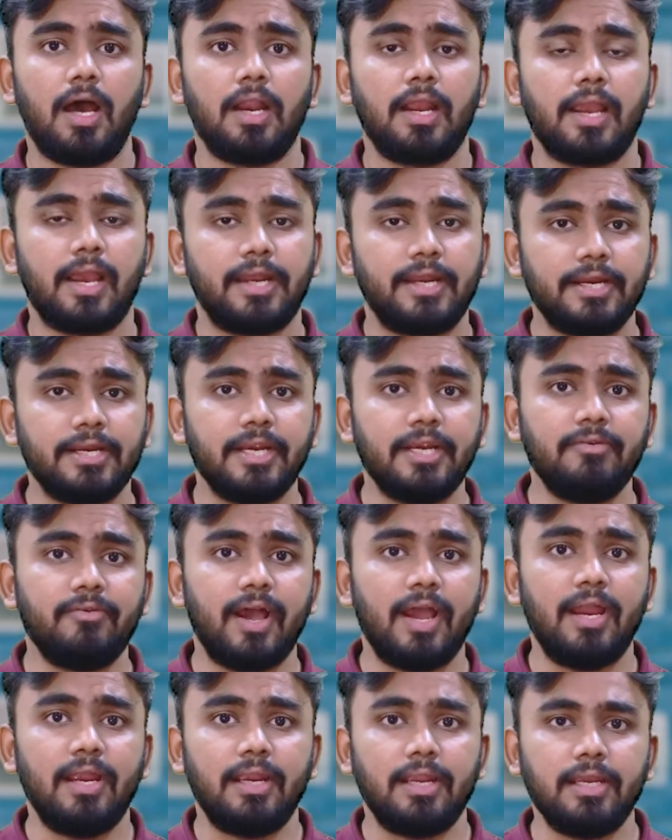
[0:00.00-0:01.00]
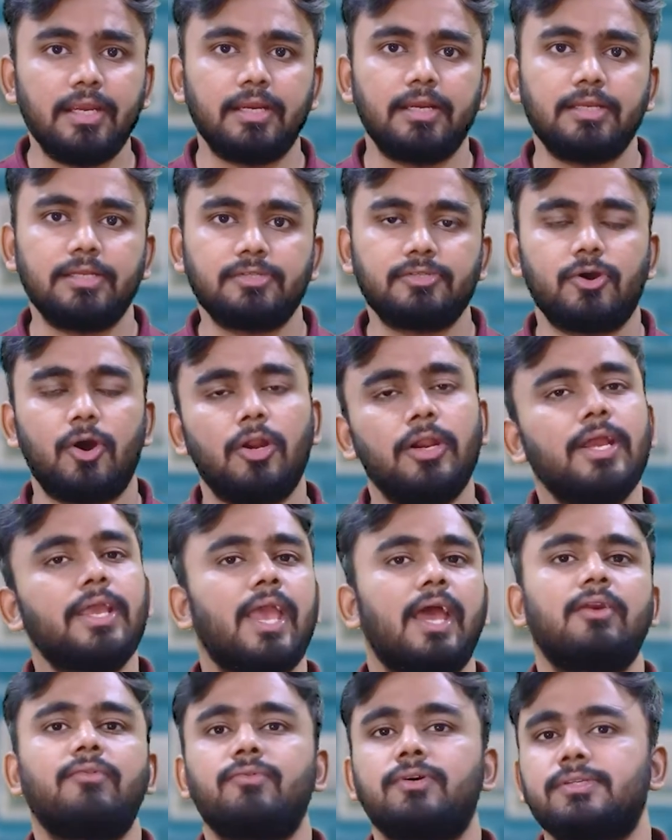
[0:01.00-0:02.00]
are connected by a linked list on a
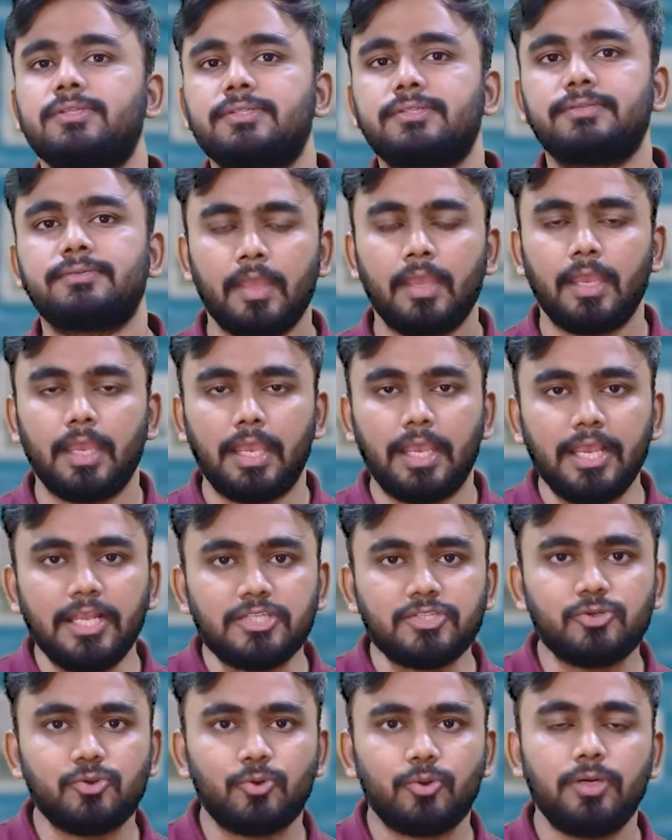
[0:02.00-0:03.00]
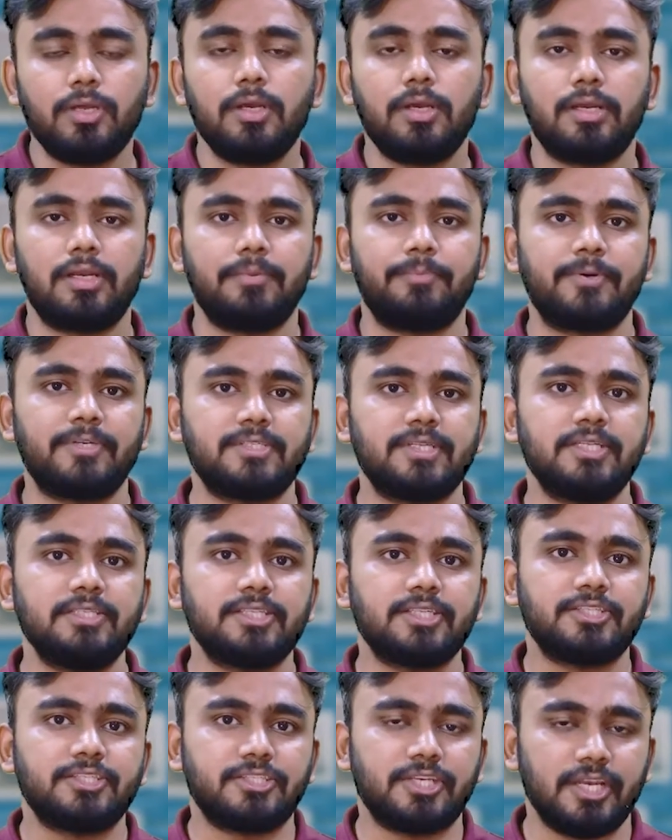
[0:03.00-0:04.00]
canvas. Each node
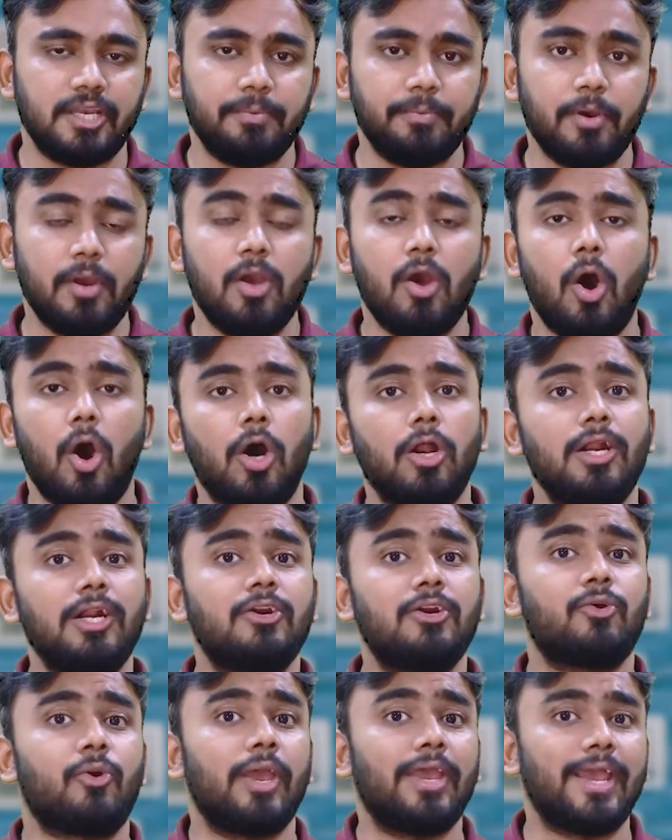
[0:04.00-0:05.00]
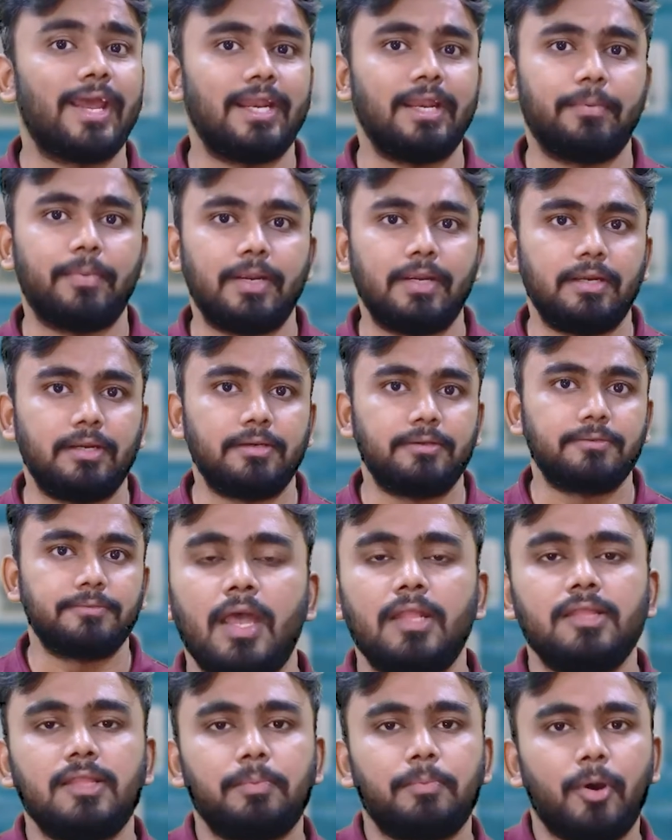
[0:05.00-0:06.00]
represents a shape or a drawing element,
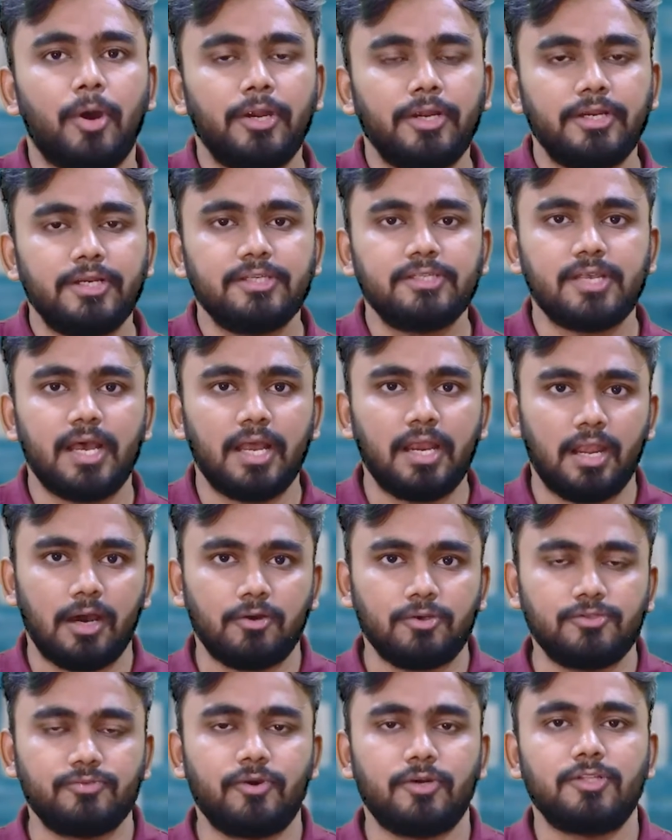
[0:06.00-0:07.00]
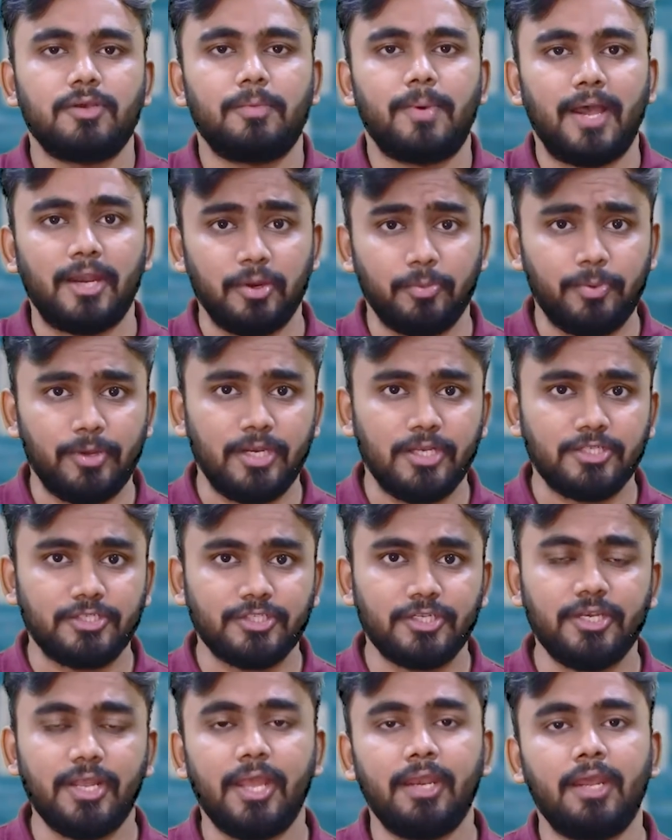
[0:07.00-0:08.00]
and the pointers allows for the
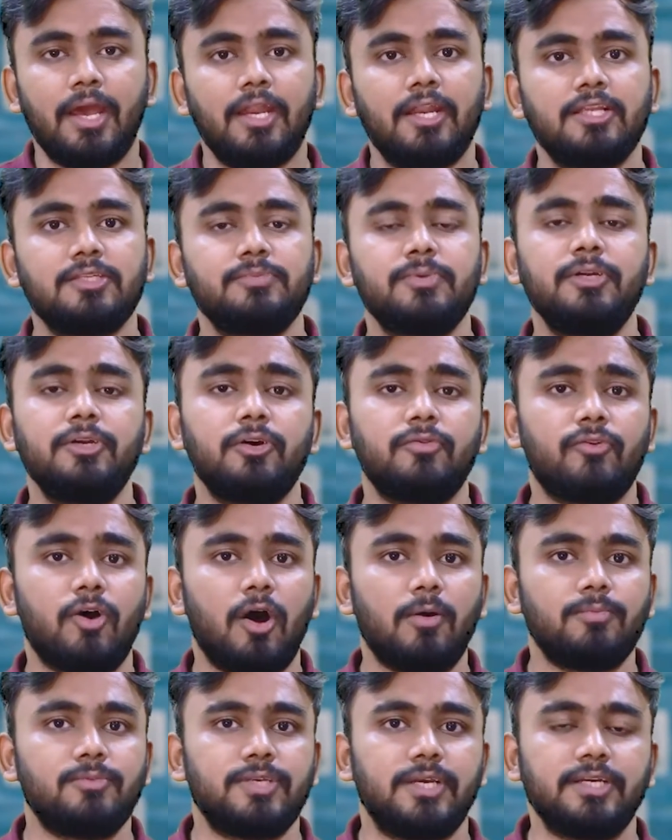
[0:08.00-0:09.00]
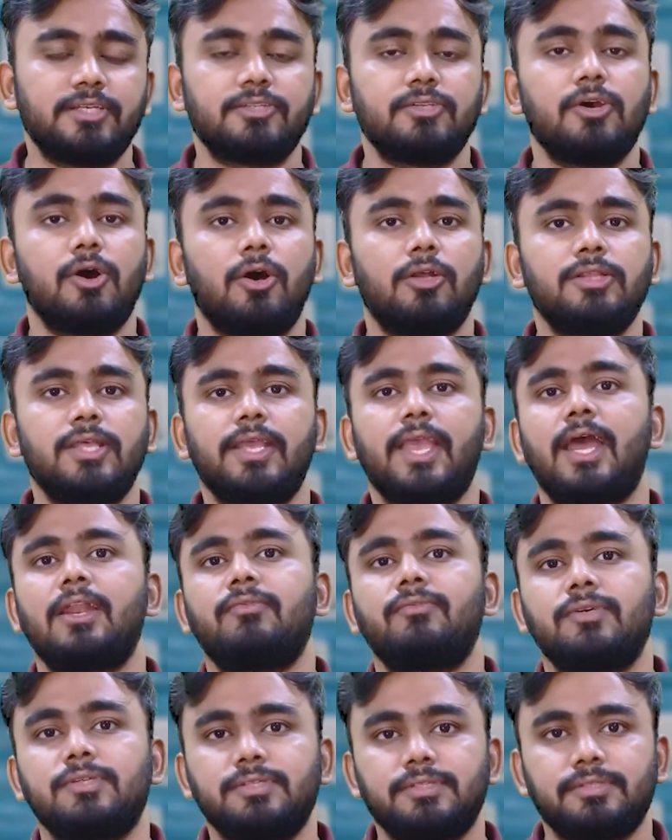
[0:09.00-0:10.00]
manipulation and arrangement of objects on the
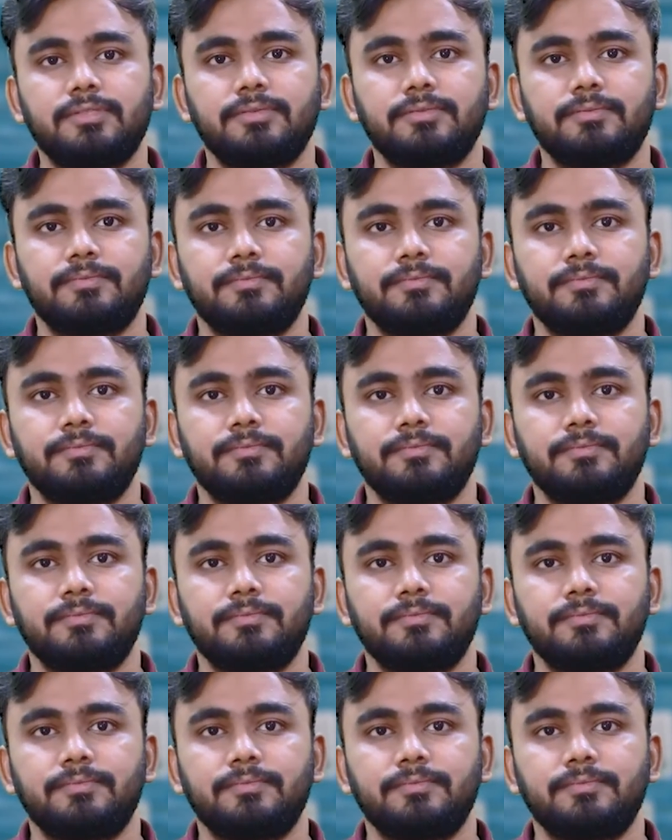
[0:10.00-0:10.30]
canvas.